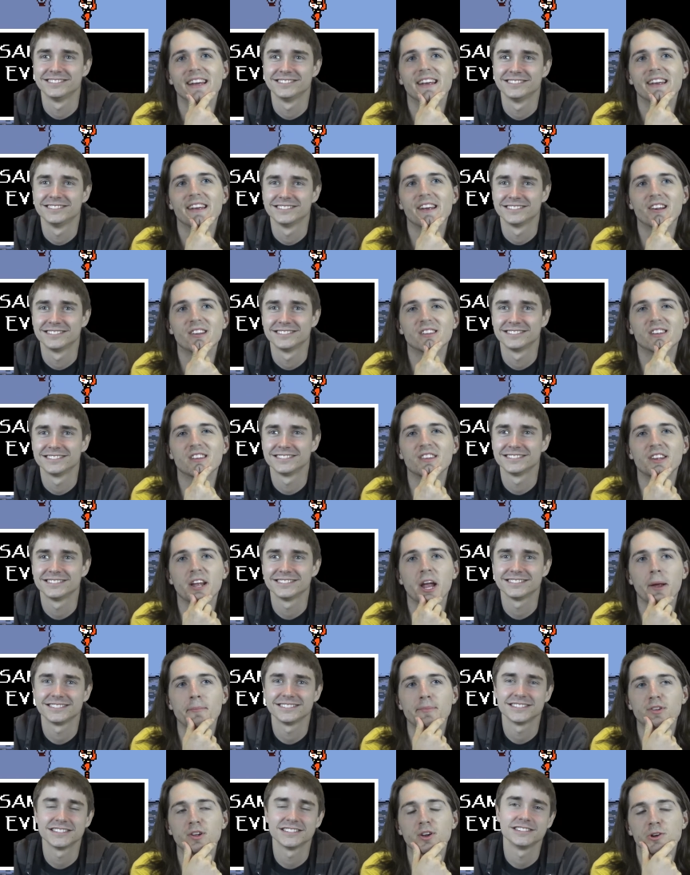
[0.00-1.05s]
Speaker 1: It's the
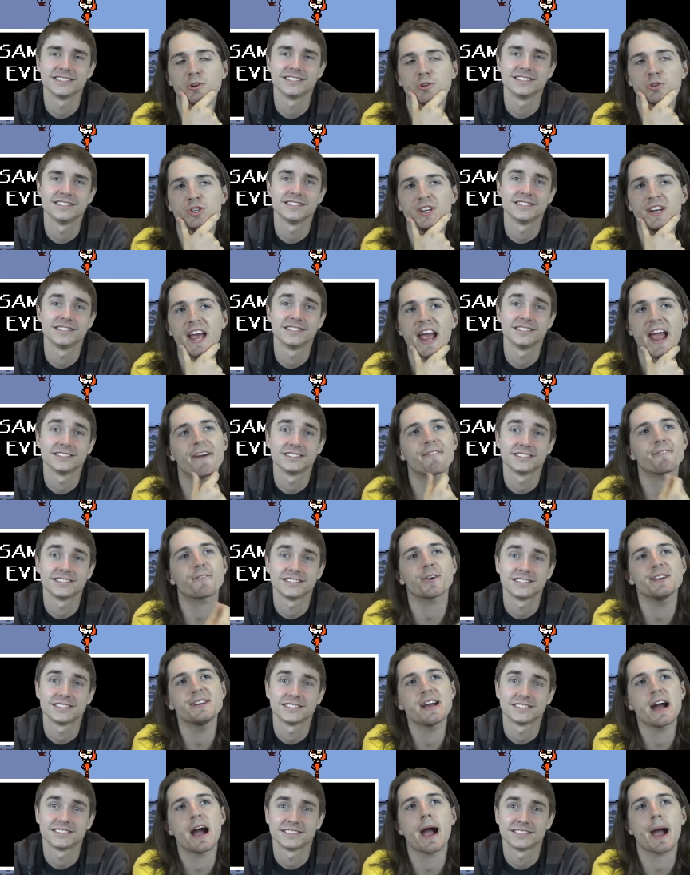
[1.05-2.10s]
same solution every
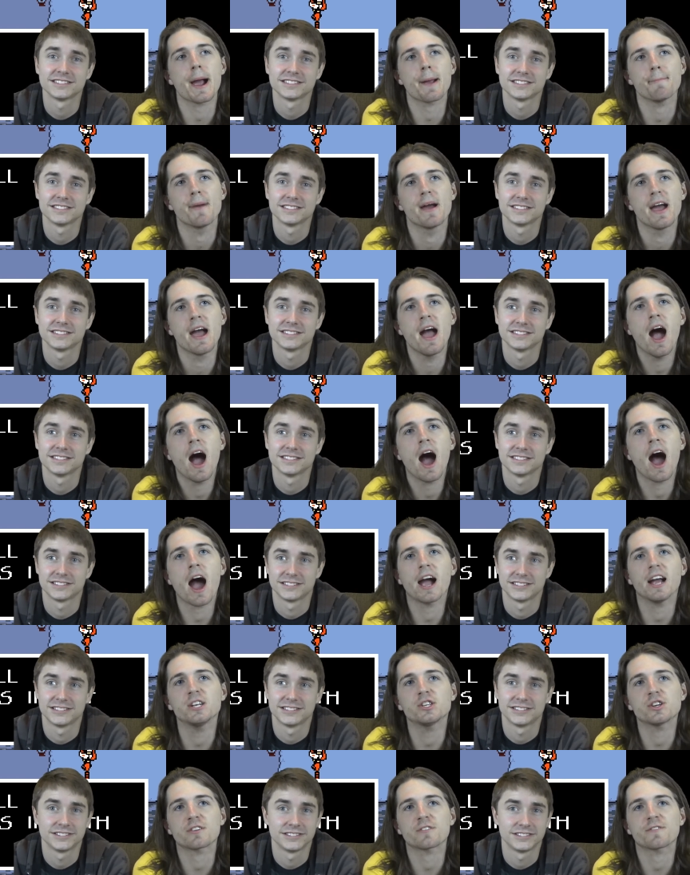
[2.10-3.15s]
time.
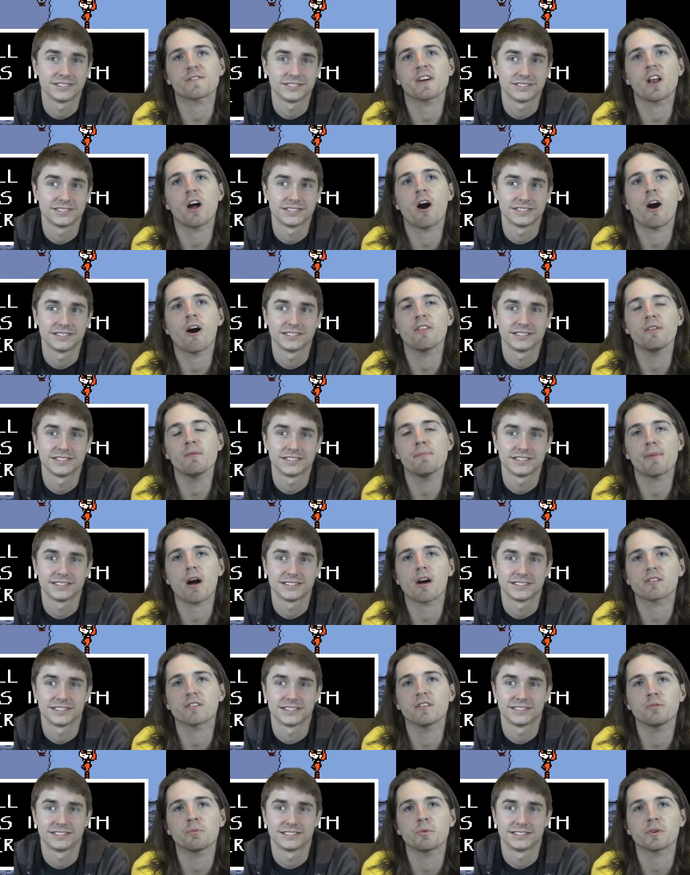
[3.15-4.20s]
I just fill all the
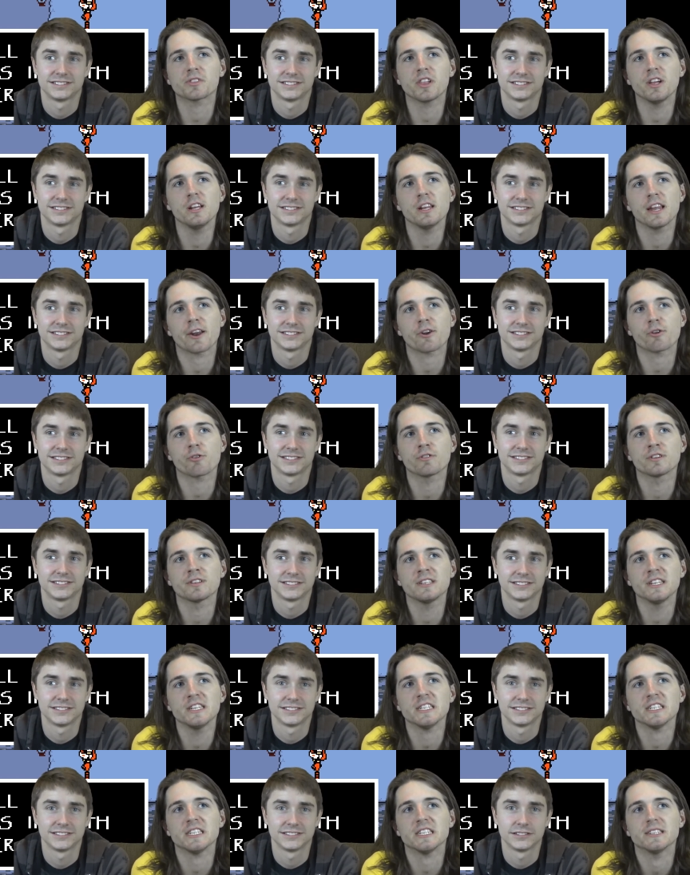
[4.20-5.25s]
boxes with the letter
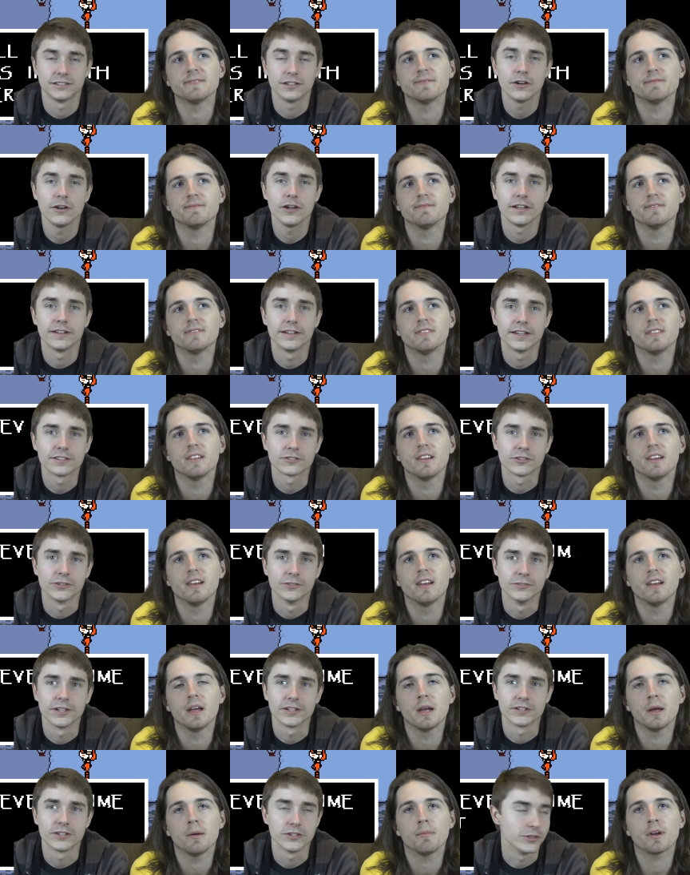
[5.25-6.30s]
Z.
Speaker 2: Oh yeah, that's true.
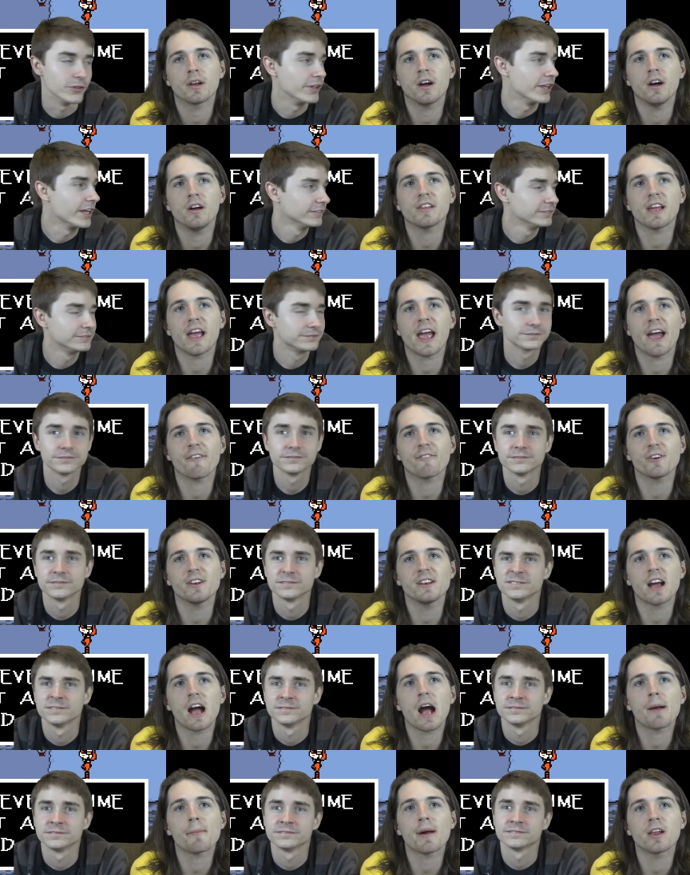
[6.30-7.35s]
Speaker 1: Because every
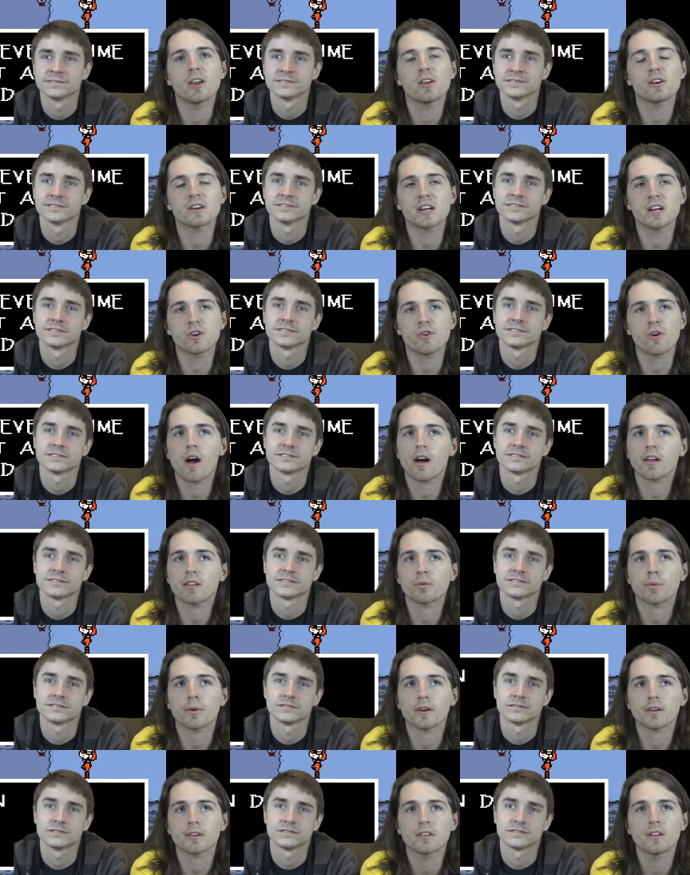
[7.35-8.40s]
time I look at
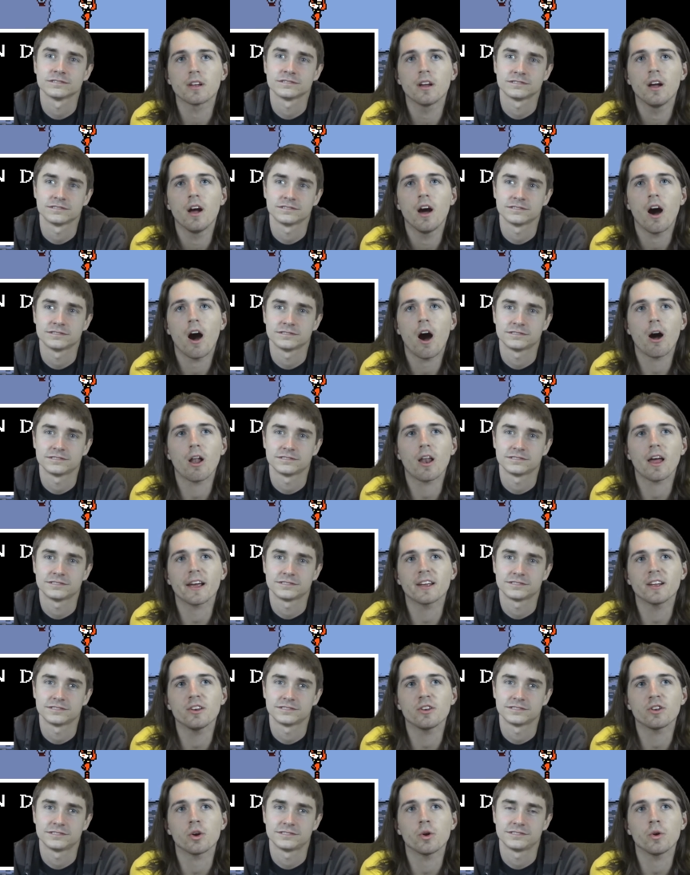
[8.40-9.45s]
crosswords, all I
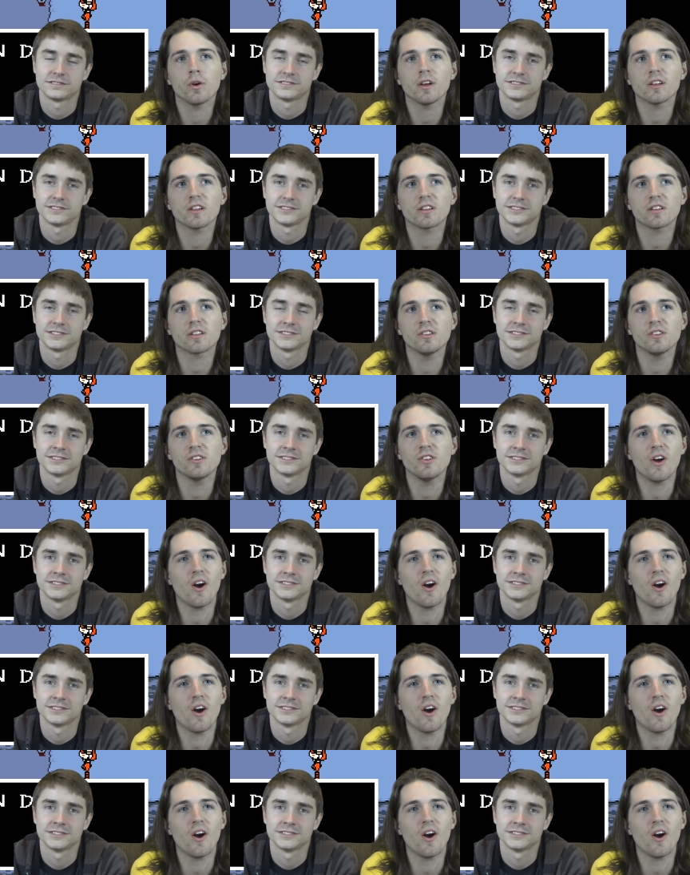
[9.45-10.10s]
can do is snore.